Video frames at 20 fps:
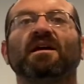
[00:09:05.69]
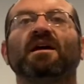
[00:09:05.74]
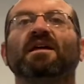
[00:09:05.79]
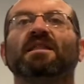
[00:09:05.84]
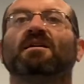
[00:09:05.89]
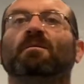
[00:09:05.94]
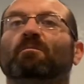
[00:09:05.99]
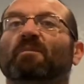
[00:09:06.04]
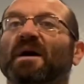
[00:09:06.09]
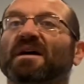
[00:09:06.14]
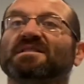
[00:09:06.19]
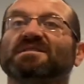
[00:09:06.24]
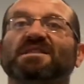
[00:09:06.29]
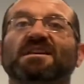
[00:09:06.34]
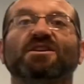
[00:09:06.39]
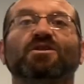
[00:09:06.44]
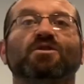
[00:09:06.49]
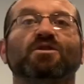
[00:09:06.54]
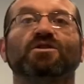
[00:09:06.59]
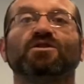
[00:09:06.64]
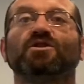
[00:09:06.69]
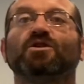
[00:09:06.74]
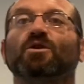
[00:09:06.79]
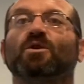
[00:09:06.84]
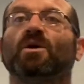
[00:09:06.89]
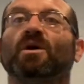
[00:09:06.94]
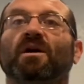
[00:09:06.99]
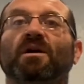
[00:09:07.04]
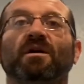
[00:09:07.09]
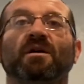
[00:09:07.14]
The best thing you can do
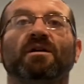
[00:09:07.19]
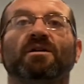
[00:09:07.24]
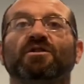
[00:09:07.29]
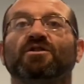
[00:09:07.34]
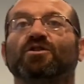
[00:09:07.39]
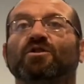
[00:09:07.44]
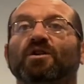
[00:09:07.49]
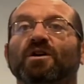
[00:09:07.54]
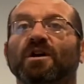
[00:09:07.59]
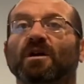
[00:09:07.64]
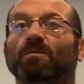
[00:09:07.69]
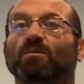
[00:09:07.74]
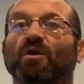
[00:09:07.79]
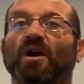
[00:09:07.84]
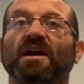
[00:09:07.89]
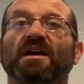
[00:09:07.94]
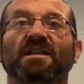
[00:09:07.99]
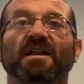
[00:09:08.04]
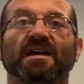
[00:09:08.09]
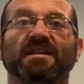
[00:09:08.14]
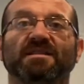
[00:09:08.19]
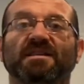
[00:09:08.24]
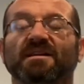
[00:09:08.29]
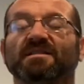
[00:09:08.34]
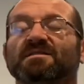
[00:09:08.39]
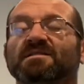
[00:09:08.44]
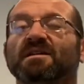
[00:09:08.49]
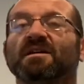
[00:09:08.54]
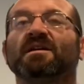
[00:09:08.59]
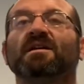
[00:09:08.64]
during a break like
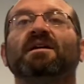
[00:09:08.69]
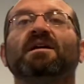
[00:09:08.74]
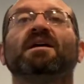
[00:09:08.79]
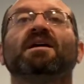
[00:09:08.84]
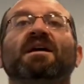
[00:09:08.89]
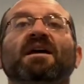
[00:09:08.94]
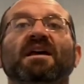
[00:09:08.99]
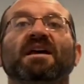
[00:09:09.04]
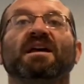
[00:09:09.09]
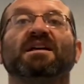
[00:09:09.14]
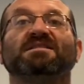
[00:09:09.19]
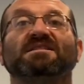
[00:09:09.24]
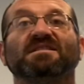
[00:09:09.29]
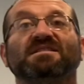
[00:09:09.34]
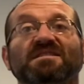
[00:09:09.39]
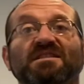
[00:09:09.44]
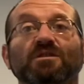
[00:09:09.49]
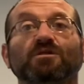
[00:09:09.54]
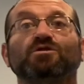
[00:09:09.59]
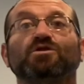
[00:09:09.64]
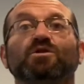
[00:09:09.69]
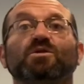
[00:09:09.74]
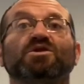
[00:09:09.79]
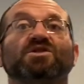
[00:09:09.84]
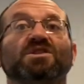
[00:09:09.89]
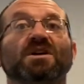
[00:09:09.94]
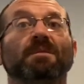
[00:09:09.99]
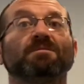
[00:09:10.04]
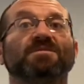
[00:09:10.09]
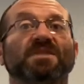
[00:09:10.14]
this is to still do
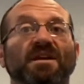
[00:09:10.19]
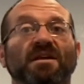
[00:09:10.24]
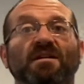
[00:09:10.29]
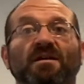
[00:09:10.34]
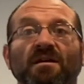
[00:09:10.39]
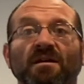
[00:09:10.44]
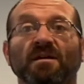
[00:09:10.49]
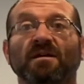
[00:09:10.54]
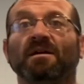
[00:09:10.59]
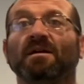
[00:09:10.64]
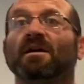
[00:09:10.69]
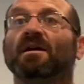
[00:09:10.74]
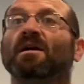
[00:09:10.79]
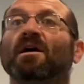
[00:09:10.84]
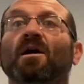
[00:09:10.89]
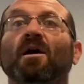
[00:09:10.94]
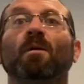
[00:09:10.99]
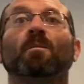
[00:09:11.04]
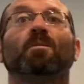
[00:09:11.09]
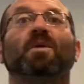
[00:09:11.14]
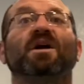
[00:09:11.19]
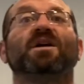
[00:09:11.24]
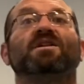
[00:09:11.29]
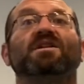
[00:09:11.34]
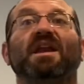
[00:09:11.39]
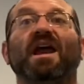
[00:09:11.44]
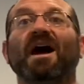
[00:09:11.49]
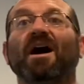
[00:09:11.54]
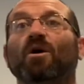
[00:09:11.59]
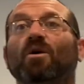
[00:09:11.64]
something, but
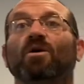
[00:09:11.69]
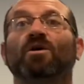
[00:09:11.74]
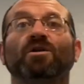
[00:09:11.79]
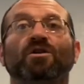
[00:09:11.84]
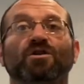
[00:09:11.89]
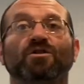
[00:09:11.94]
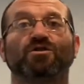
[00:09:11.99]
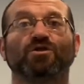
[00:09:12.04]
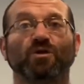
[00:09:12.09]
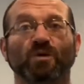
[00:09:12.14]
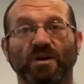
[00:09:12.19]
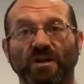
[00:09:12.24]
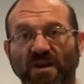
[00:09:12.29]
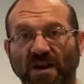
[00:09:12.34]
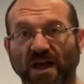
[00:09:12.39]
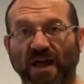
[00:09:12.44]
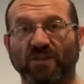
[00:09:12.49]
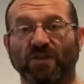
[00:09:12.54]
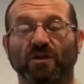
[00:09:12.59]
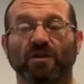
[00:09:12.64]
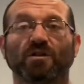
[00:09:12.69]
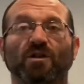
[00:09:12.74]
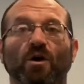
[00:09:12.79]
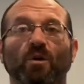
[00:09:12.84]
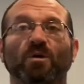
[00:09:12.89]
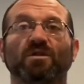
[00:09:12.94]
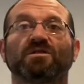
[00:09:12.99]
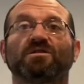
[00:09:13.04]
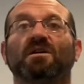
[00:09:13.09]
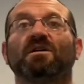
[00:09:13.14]
now you're doing it at the
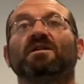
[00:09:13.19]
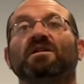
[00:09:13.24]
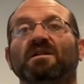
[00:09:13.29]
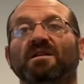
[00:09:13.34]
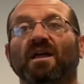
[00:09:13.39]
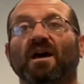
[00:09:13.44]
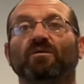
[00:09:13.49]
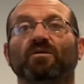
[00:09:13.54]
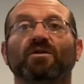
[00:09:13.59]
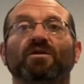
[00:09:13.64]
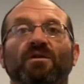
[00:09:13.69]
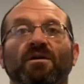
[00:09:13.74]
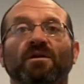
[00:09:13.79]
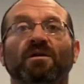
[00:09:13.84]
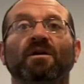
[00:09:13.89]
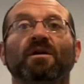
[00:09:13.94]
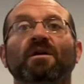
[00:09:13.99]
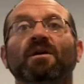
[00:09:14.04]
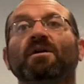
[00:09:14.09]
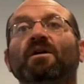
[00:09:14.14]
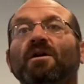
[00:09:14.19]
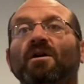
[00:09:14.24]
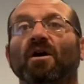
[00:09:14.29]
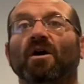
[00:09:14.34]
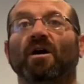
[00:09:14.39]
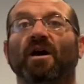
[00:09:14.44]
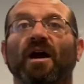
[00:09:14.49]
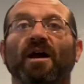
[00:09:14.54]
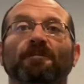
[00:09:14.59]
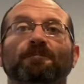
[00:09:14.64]
lowest level, all
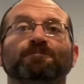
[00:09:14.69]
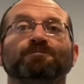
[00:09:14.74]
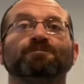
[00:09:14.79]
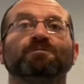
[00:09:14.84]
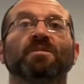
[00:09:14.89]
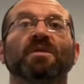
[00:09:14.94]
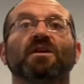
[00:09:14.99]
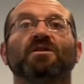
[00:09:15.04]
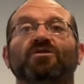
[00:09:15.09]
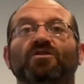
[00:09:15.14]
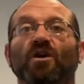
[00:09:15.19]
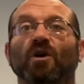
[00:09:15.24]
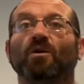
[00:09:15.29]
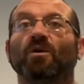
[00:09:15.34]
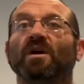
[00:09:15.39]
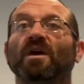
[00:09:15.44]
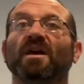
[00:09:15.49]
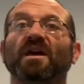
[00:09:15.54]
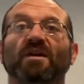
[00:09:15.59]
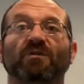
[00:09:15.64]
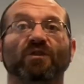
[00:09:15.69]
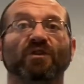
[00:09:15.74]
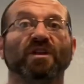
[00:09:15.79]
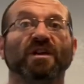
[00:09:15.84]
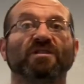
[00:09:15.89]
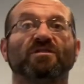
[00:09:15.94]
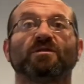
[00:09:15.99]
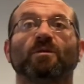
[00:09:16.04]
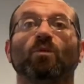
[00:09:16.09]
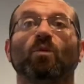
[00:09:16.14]
right? So if you need
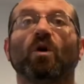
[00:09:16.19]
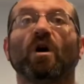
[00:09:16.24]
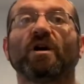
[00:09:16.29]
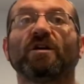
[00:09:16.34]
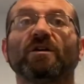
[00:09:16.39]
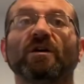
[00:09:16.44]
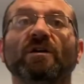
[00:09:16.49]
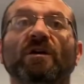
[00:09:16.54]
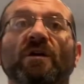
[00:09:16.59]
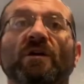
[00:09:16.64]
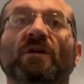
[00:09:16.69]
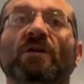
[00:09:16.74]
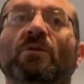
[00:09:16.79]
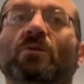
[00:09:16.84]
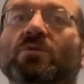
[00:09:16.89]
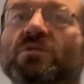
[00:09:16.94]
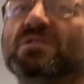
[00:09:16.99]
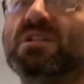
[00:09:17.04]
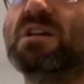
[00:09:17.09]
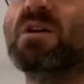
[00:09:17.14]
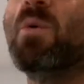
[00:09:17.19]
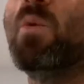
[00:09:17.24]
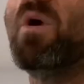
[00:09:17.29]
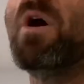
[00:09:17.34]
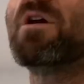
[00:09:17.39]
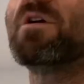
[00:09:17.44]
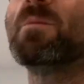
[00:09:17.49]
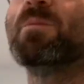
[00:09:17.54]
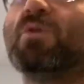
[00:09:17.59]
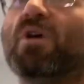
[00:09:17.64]
some water, we'll take a
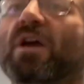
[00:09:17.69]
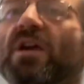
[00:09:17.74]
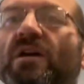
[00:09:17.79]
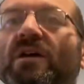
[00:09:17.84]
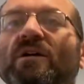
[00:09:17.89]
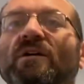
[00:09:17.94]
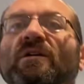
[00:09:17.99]
water break.